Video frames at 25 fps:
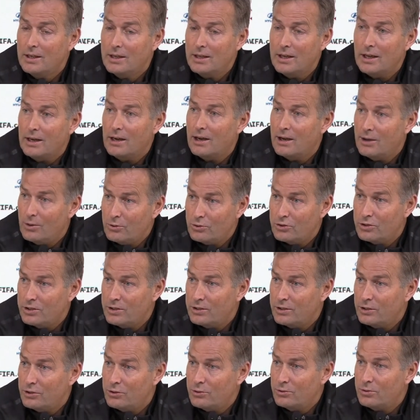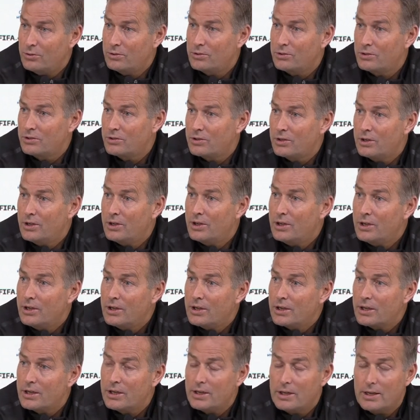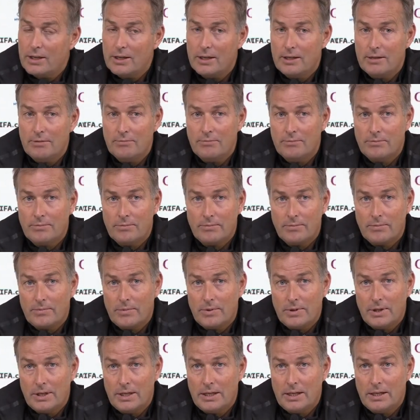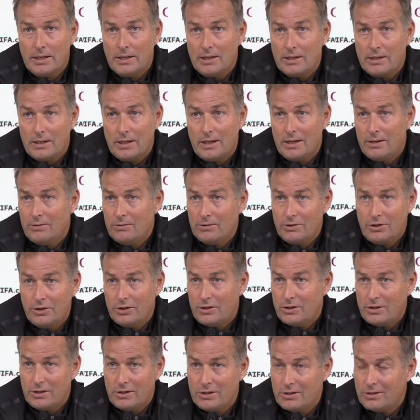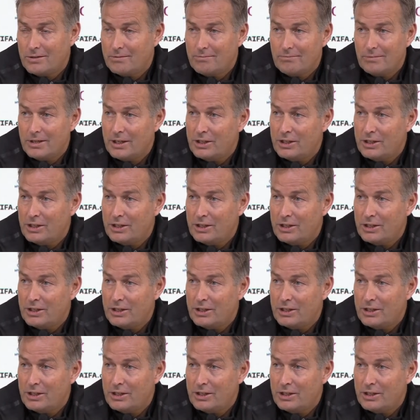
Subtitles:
get close in the duels. And I don't just